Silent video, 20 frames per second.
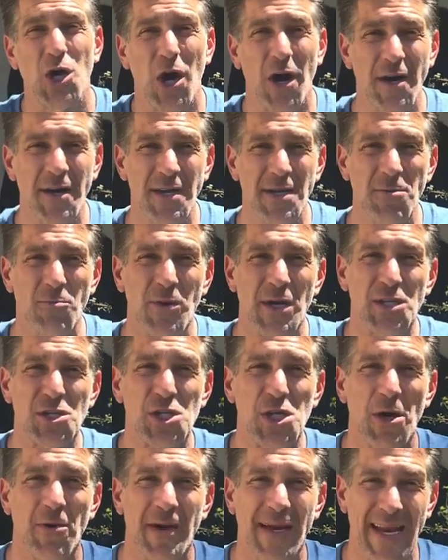Garden with
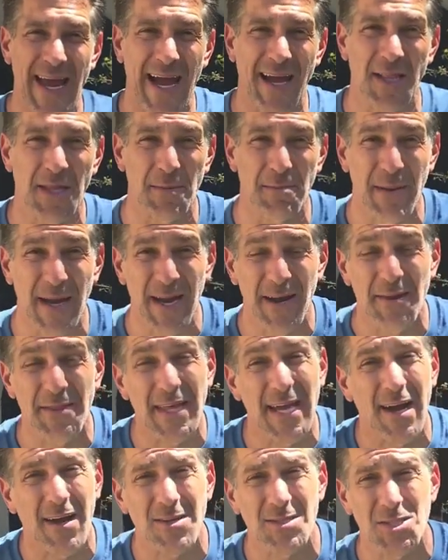Joey and Hallie Baird.
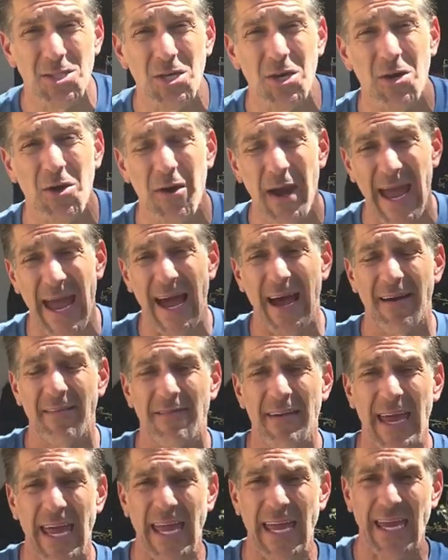They also
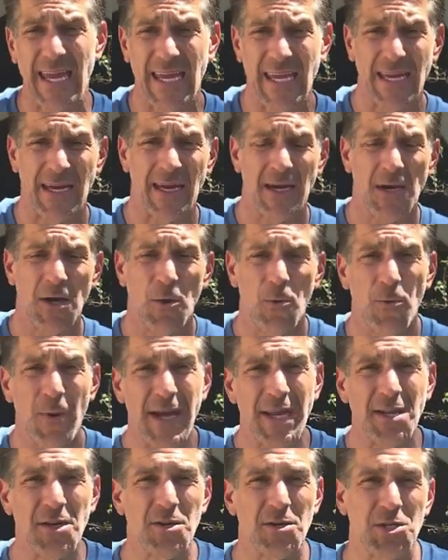have a
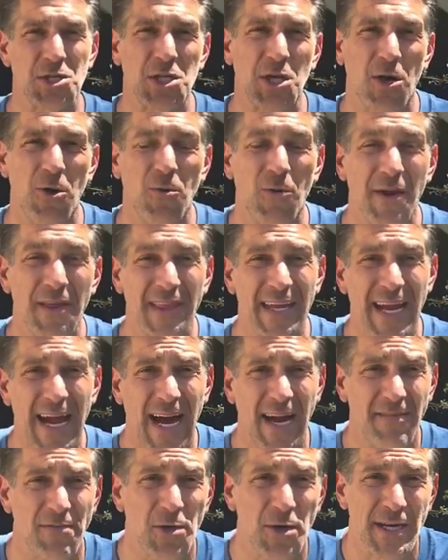radio show where the
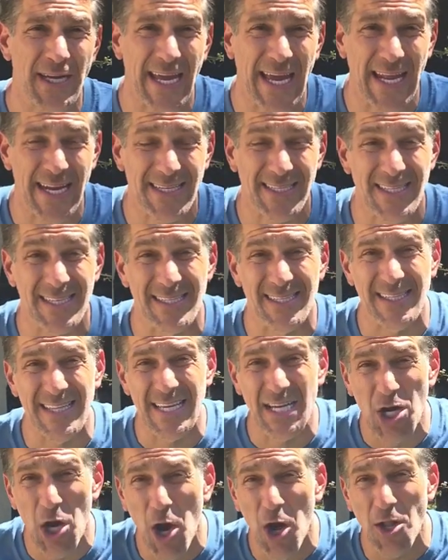Ivory Organics is
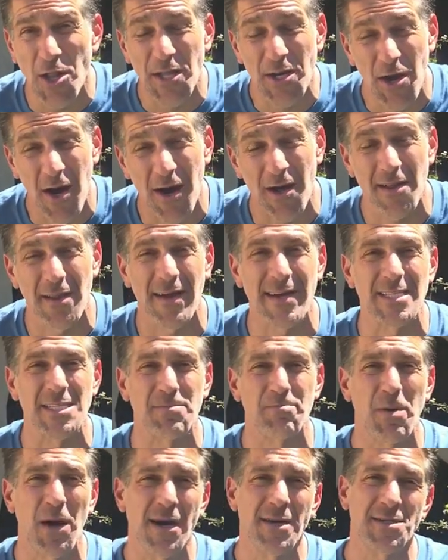the call-in hotline
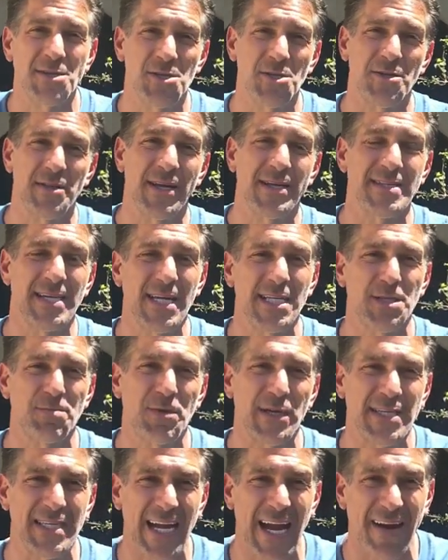sponsor that takes
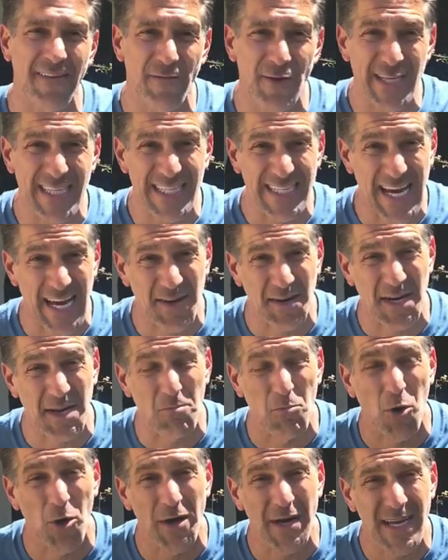place every Saturday
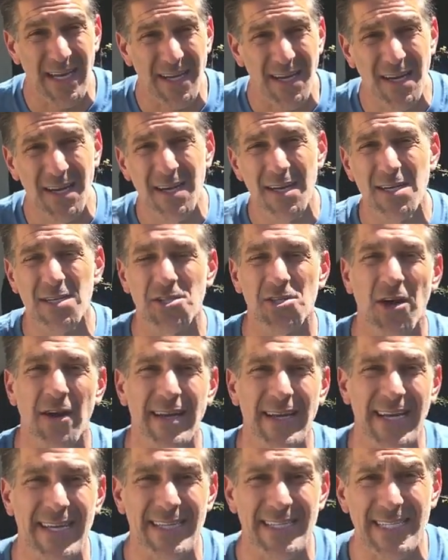morning
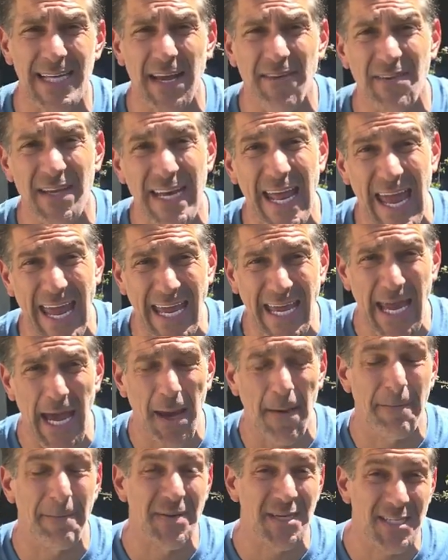starting at seven A
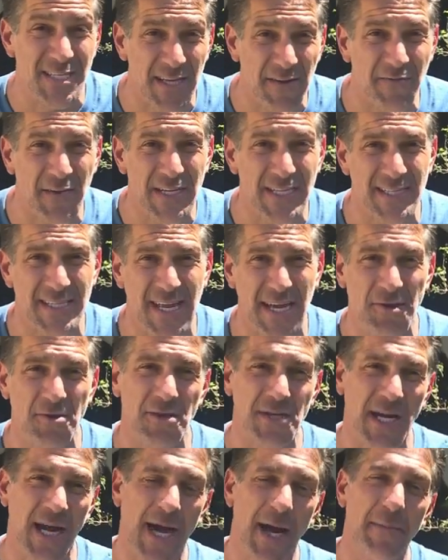M Pacific
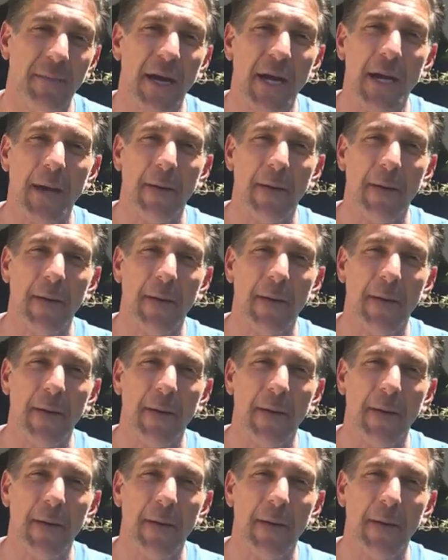Standard Time.